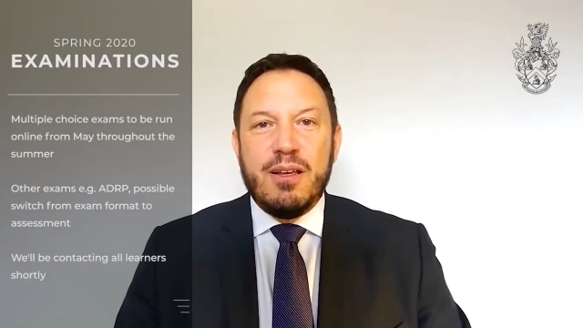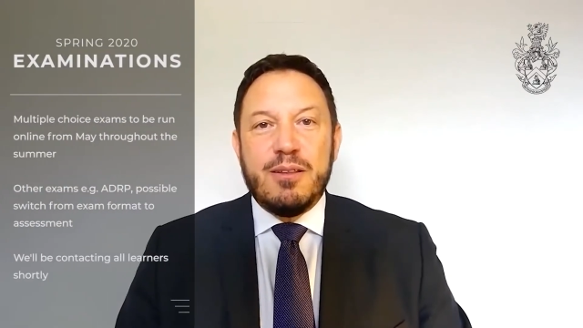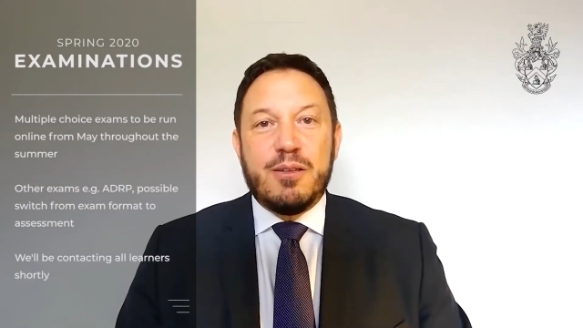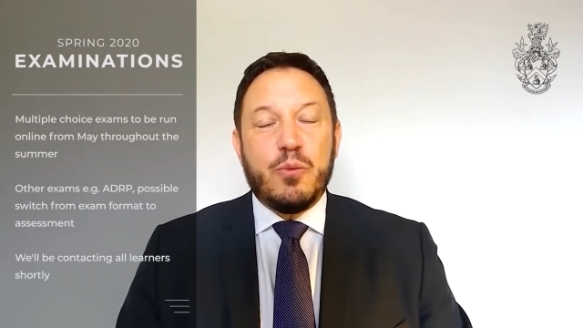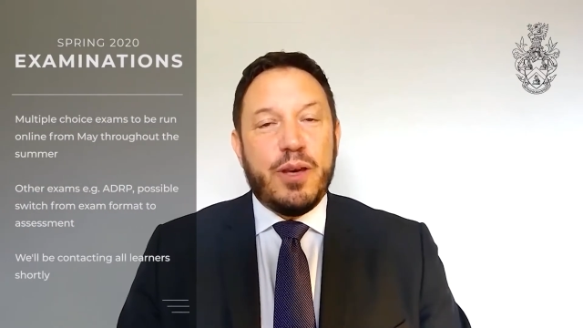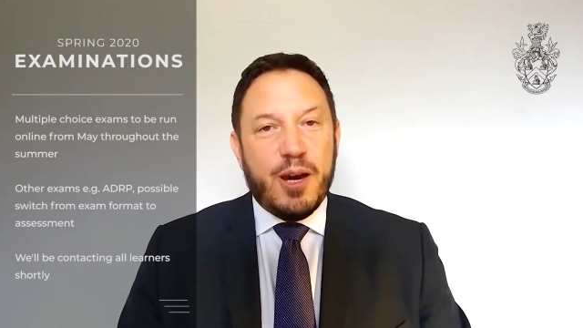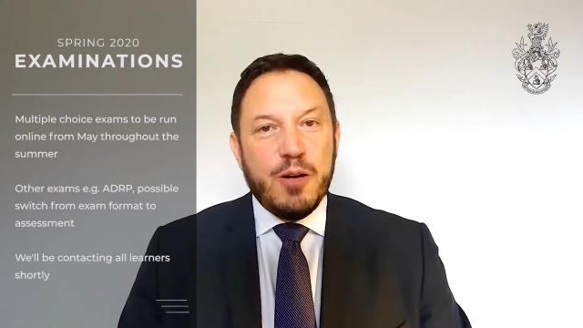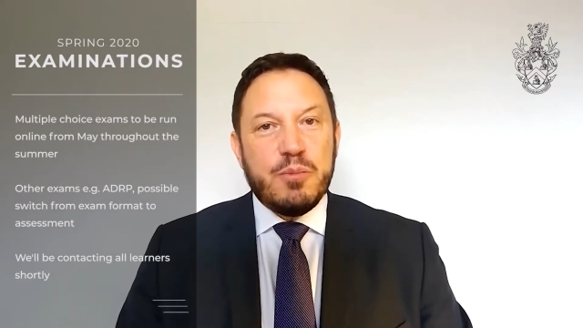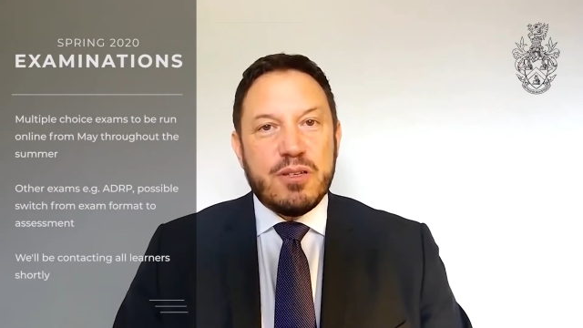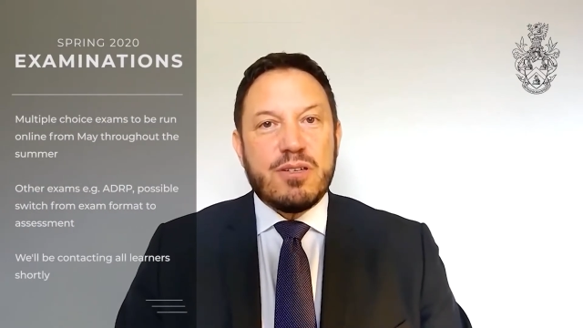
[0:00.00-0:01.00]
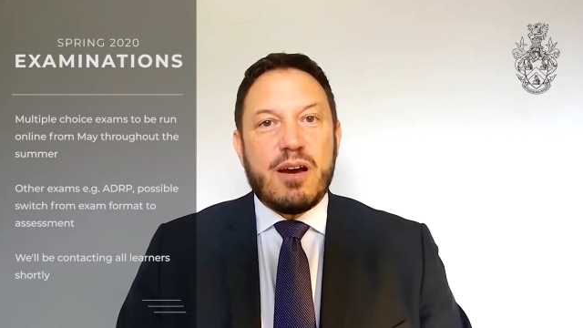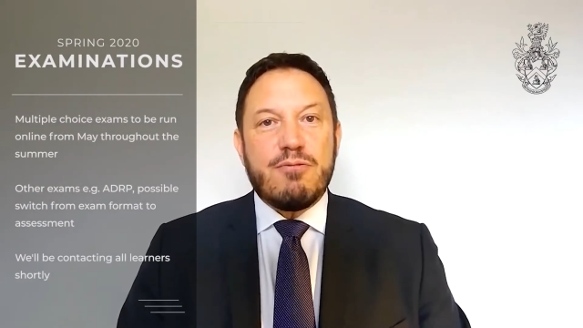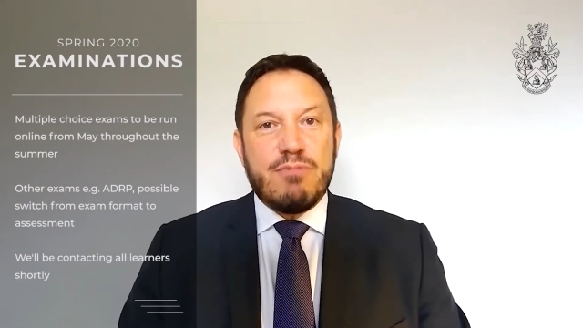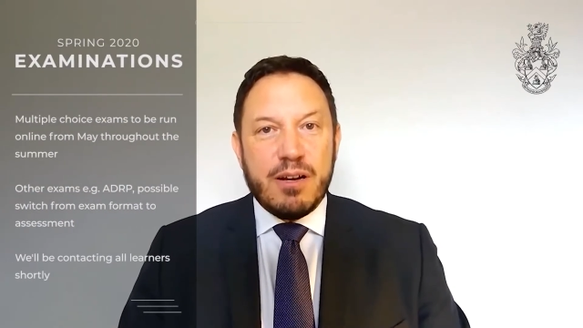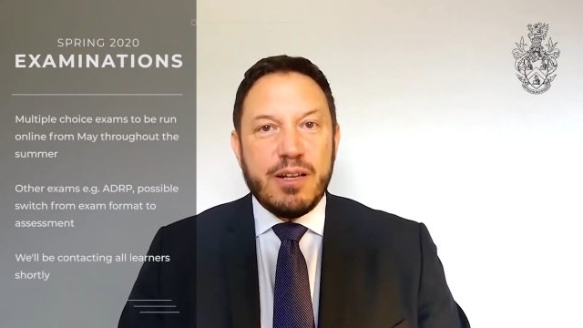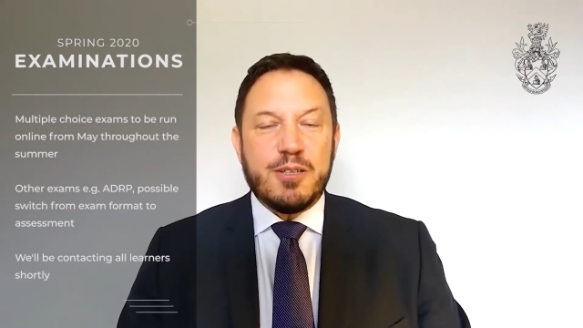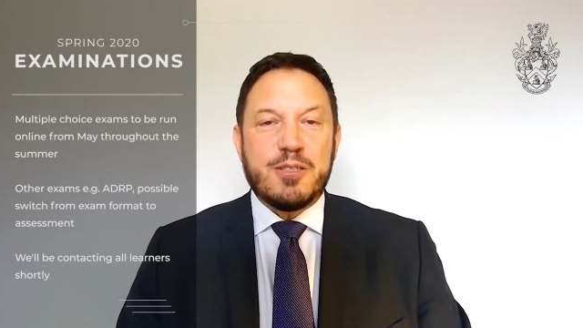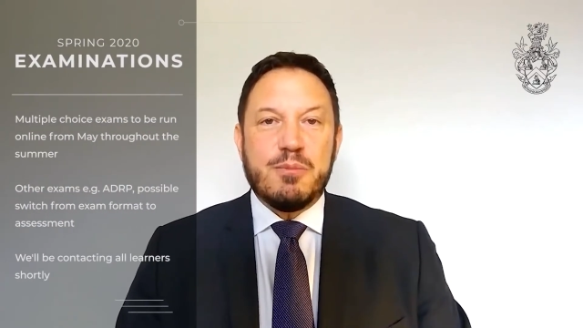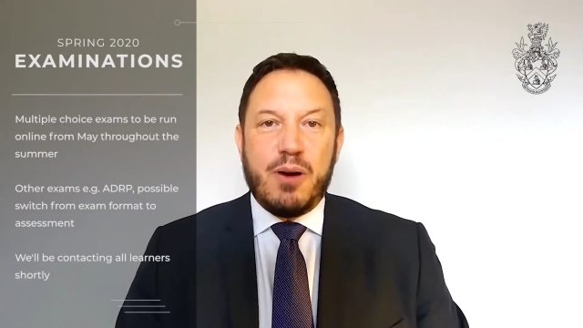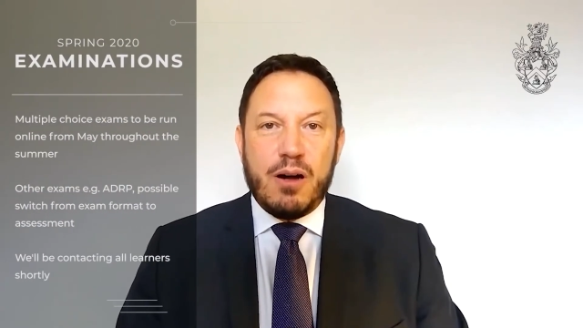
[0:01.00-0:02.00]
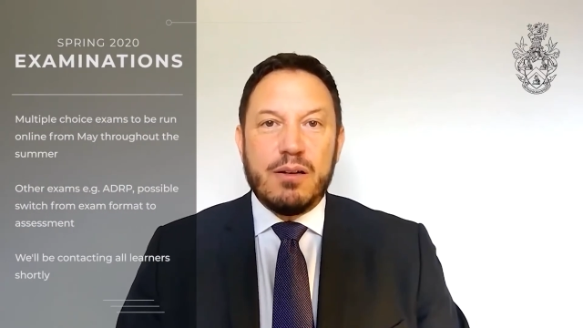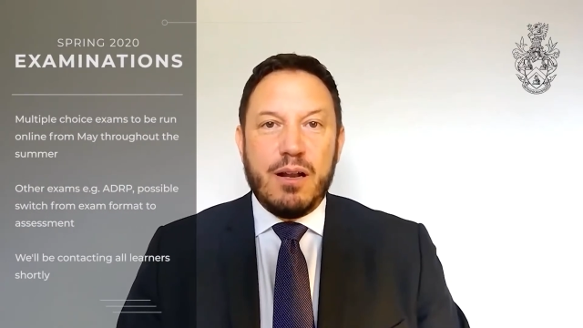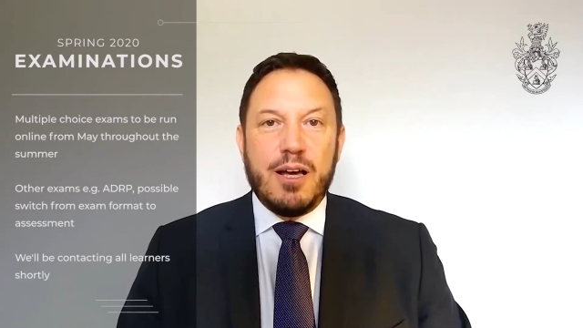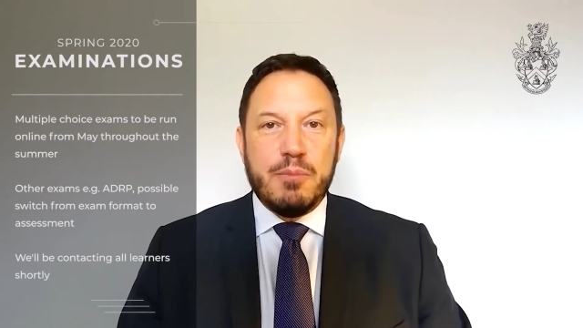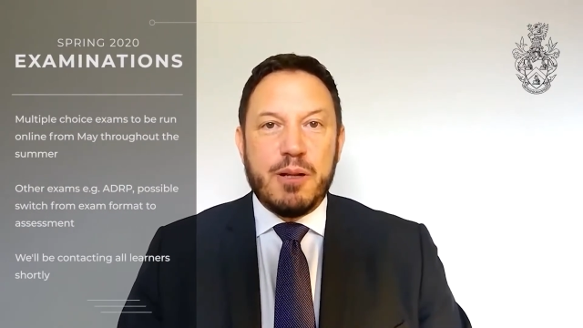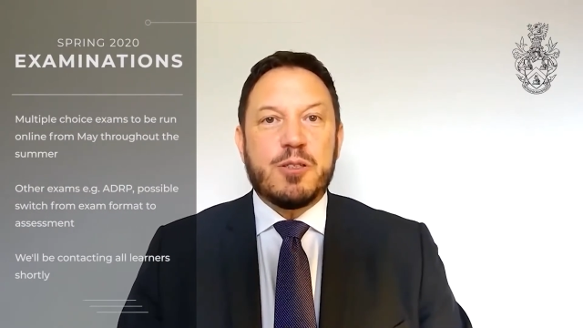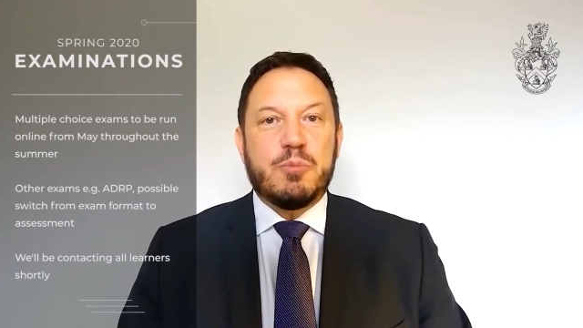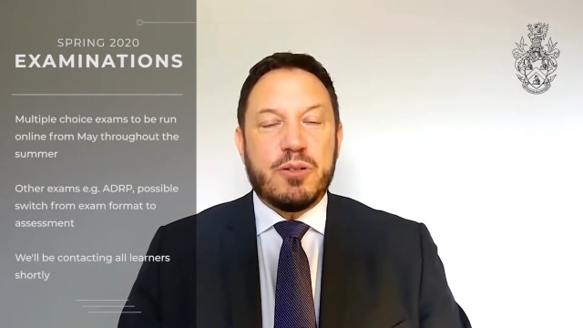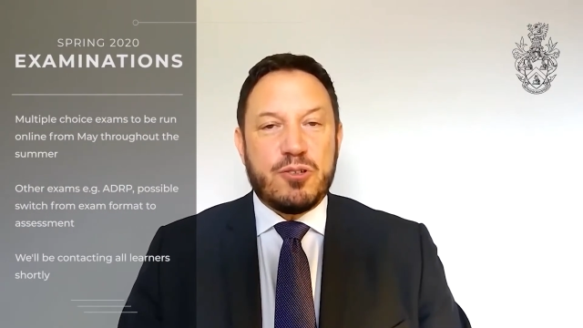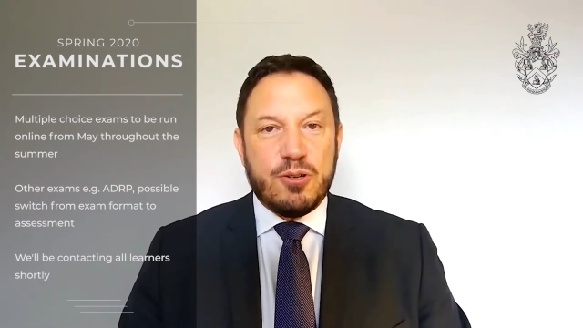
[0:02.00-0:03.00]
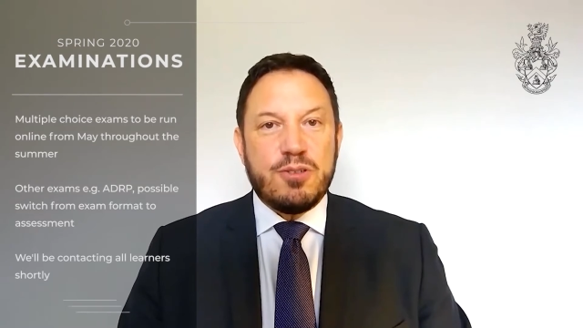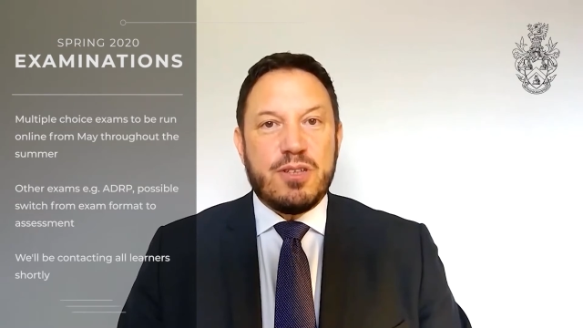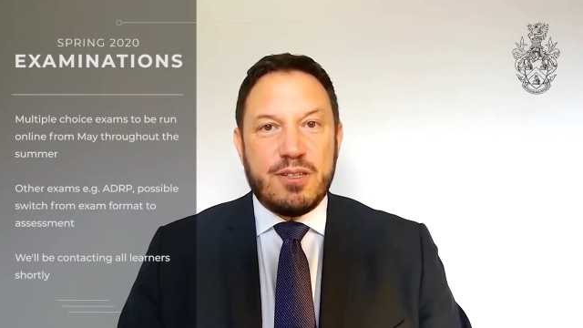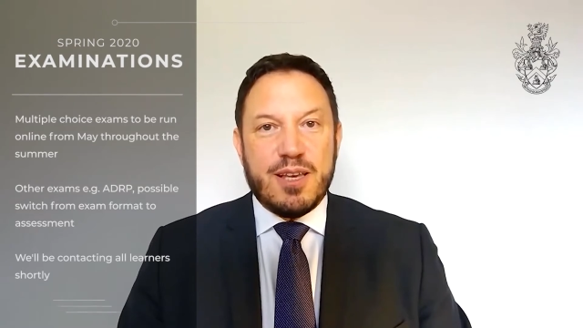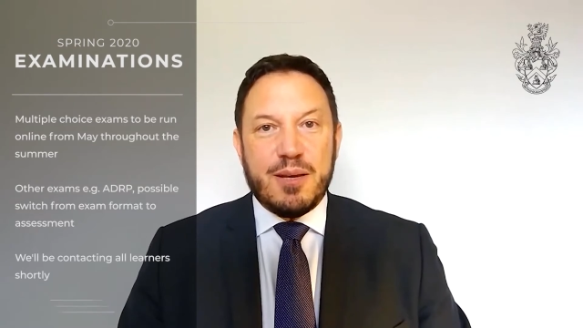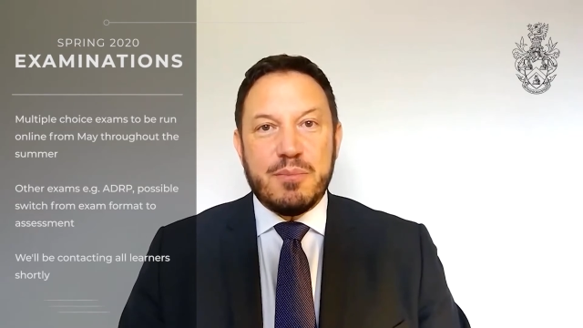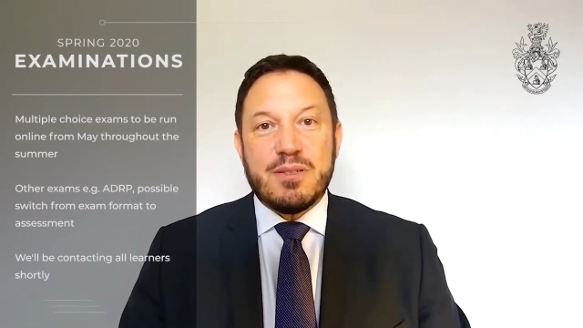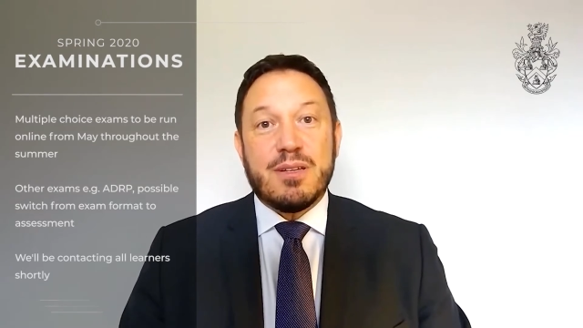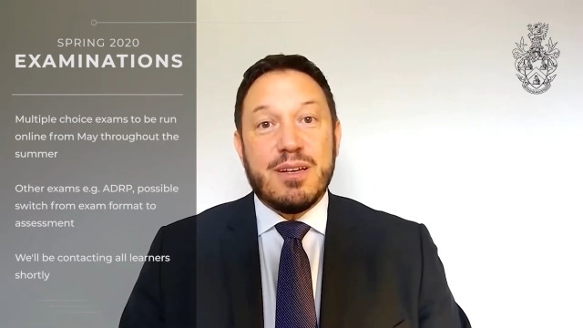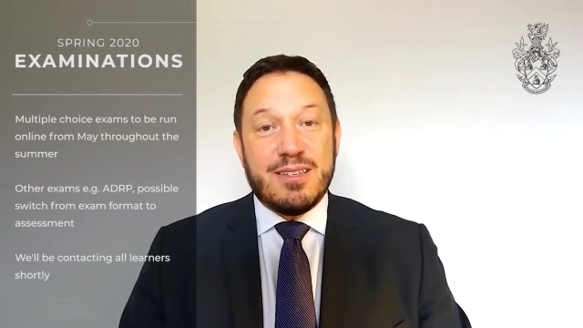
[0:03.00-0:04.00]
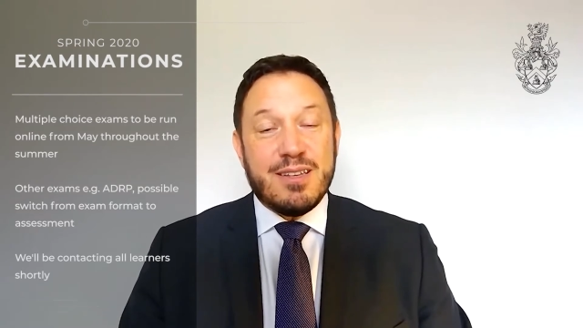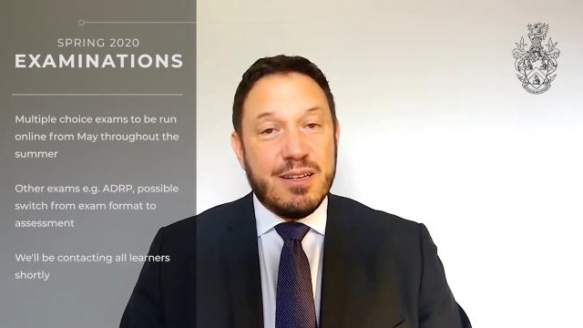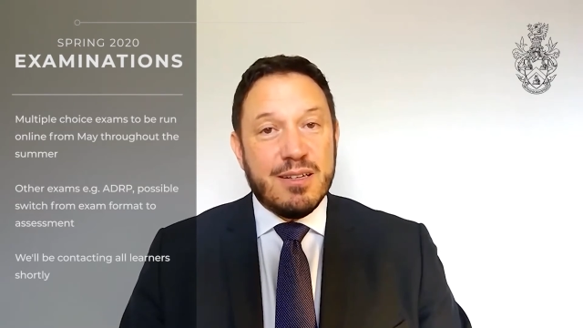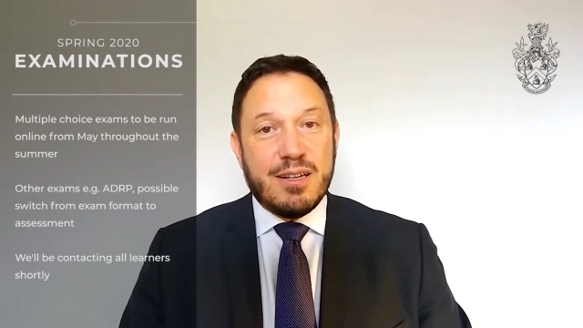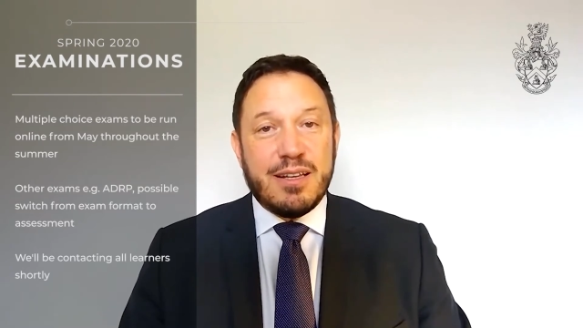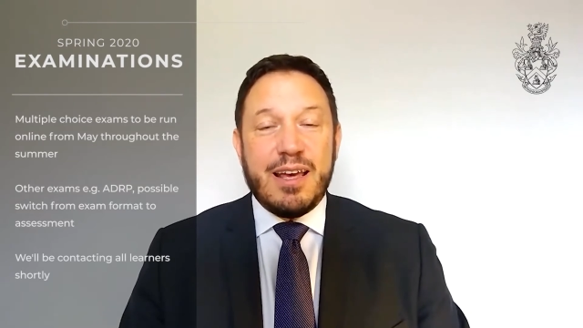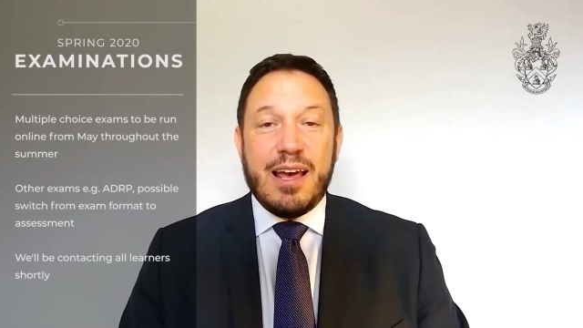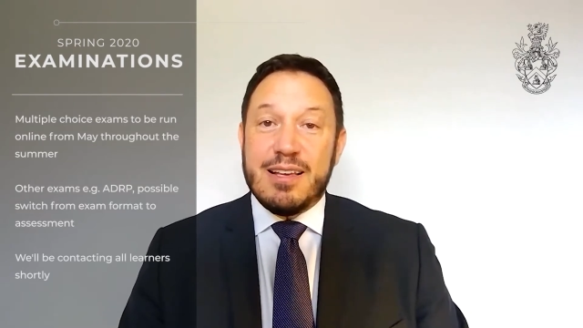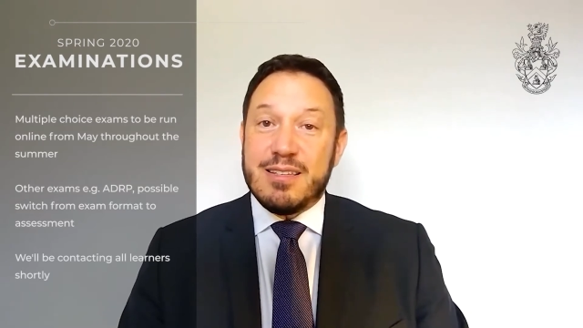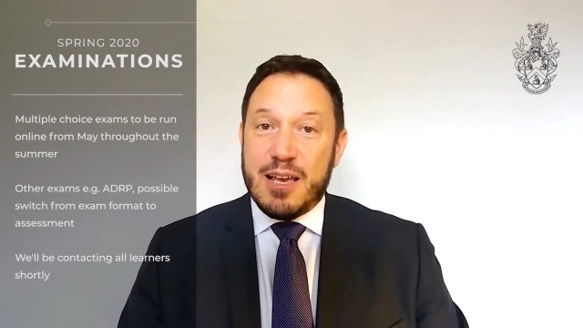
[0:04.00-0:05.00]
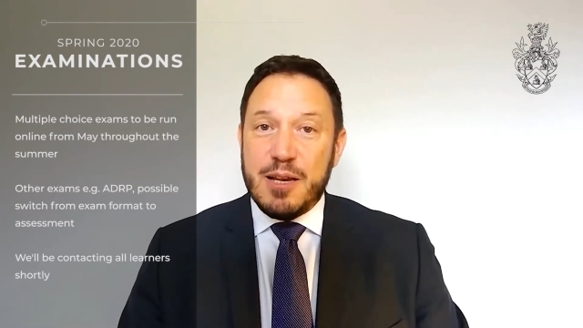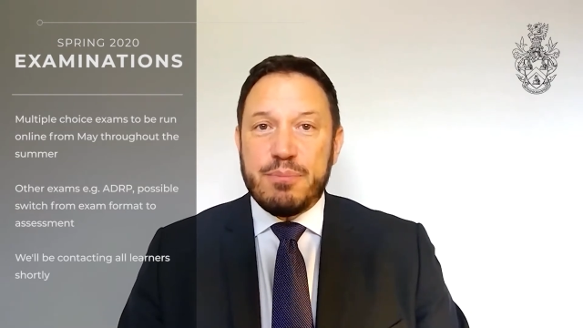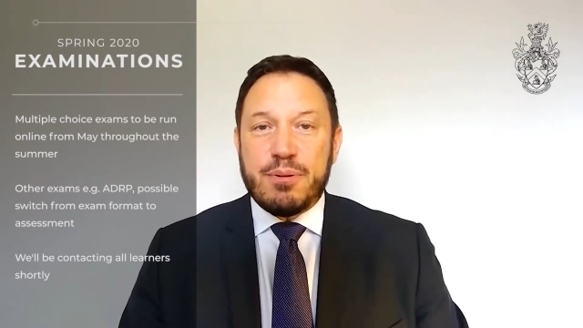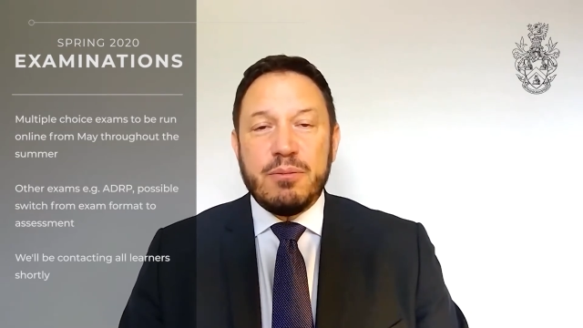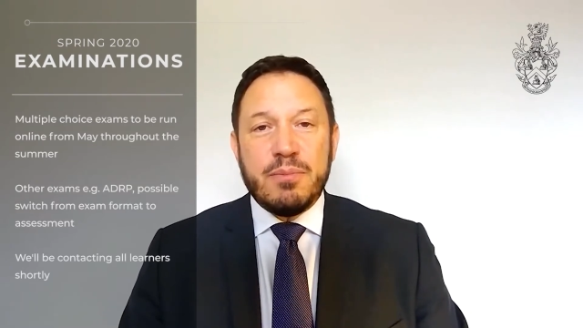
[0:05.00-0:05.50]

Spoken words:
that we hope to start running some online multiple choice exams as early as April